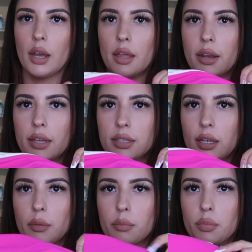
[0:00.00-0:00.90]
Then it has
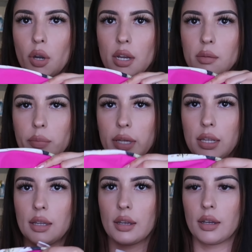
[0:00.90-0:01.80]
like bright
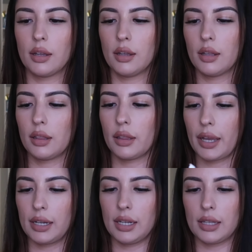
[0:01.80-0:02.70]
pink
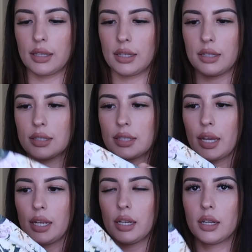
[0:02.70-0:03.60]
lining in the
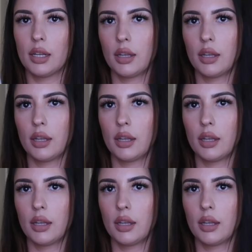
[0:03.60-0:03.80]
inside